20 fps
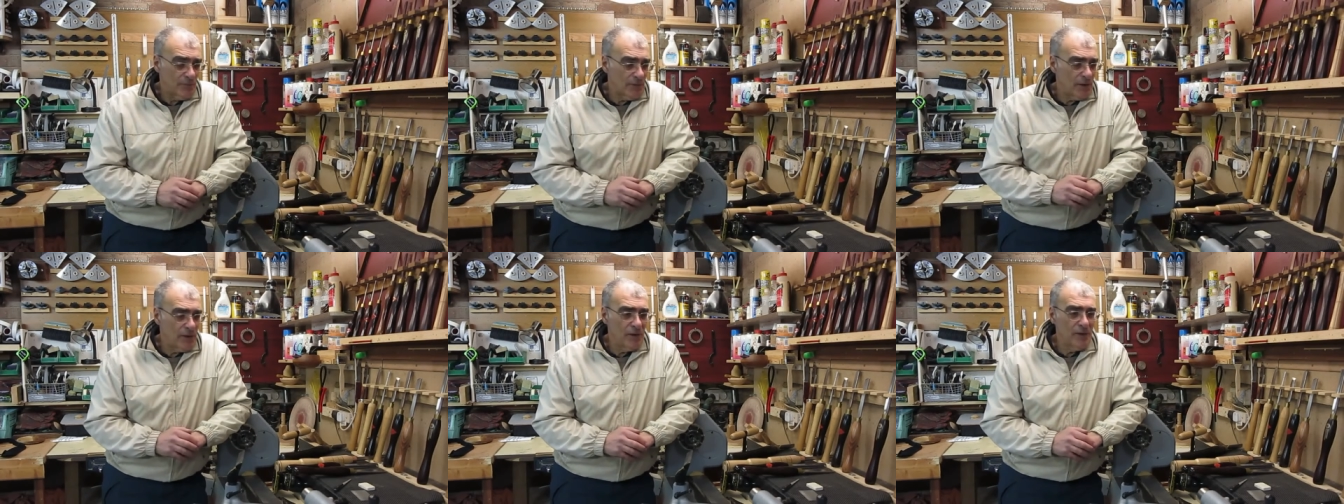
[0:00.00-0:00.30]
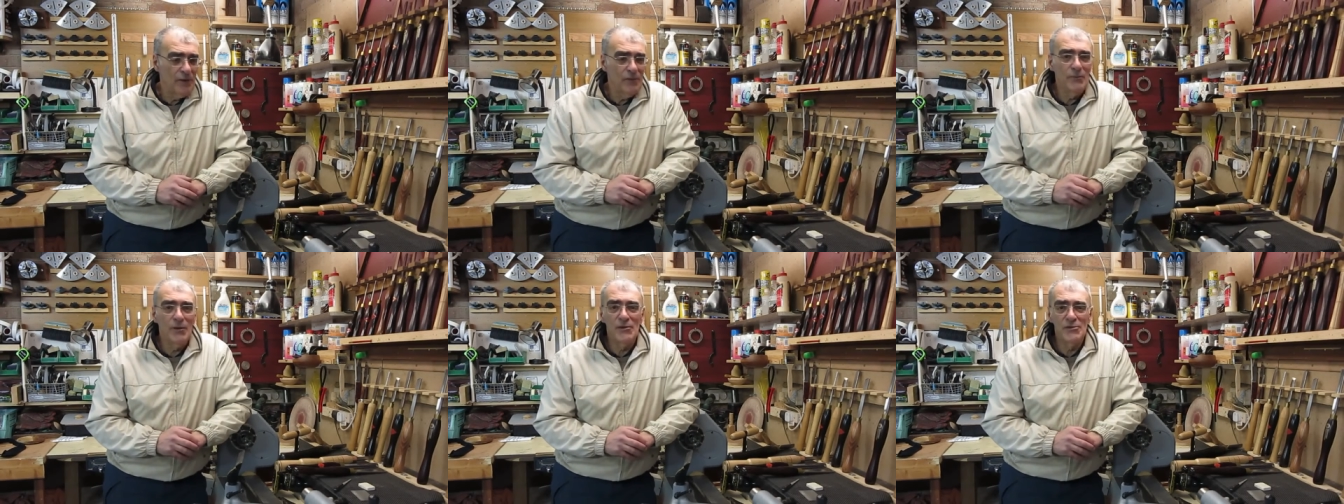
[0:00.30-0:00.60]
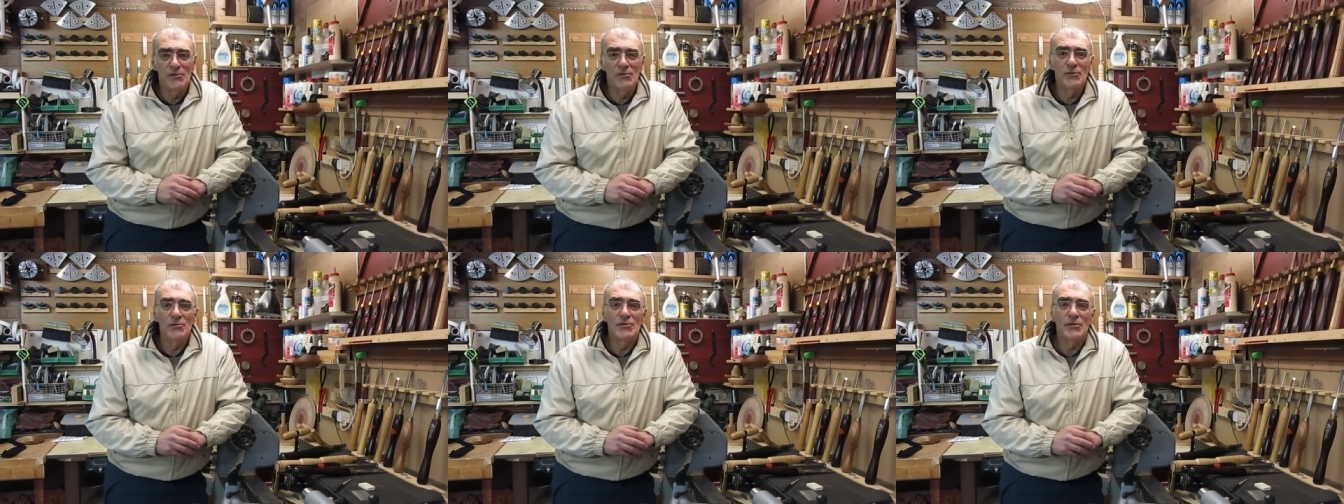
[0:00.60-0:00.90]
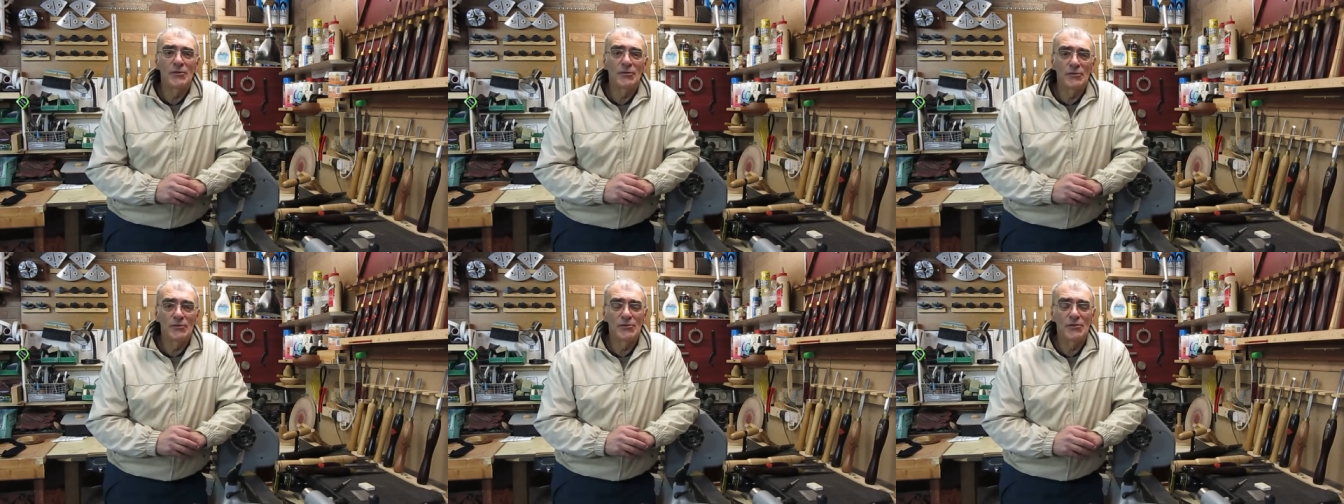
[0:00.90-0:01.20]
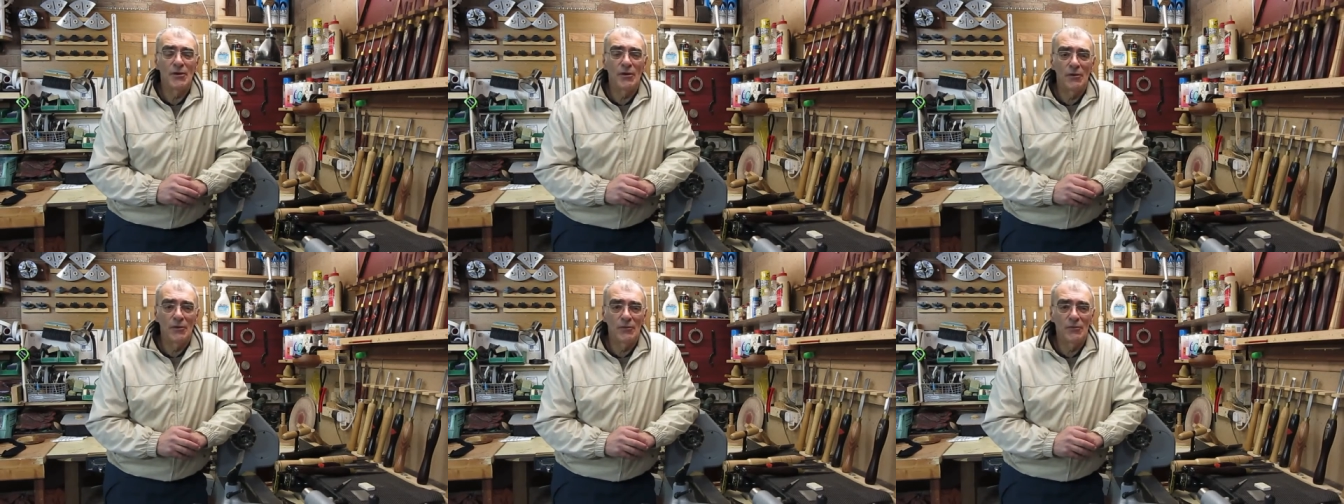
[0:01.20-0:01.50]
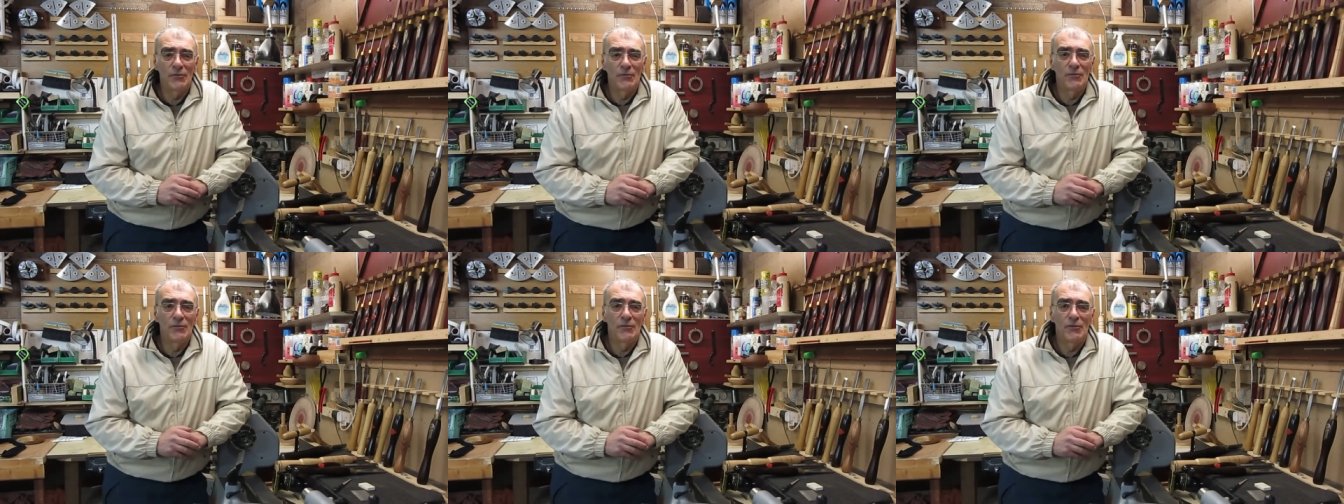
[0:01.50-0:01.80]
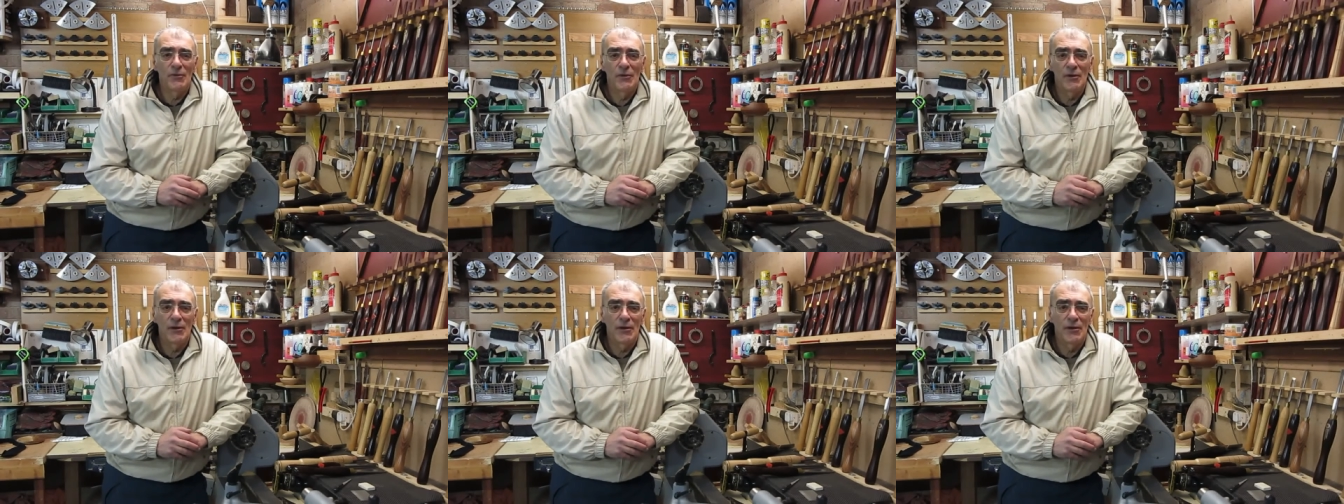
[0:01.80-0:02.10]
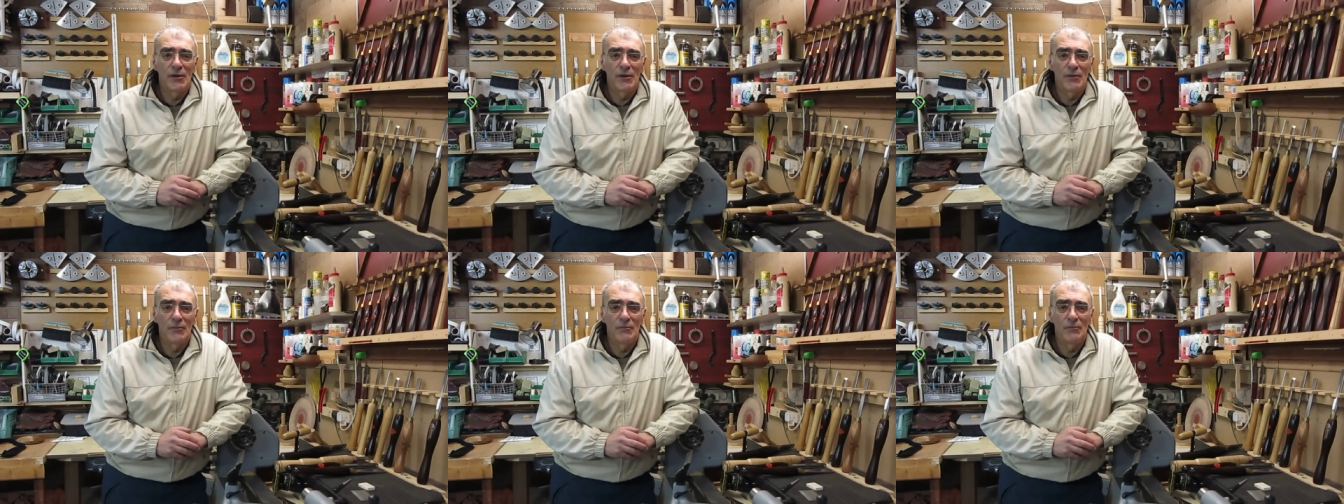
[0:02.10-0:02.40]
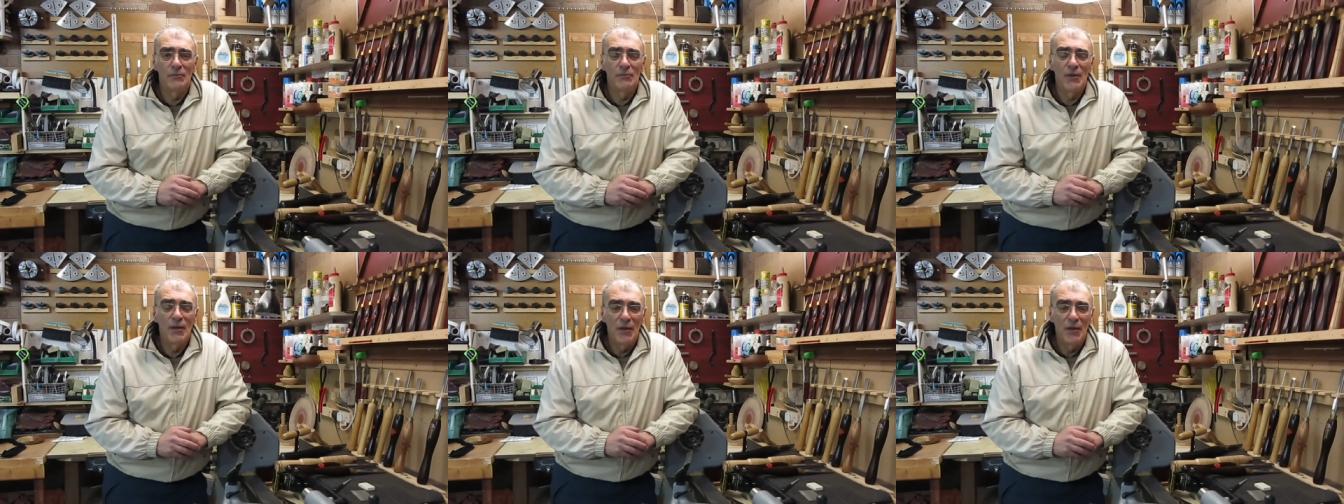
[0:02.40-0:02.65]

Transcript: um, as a result of um,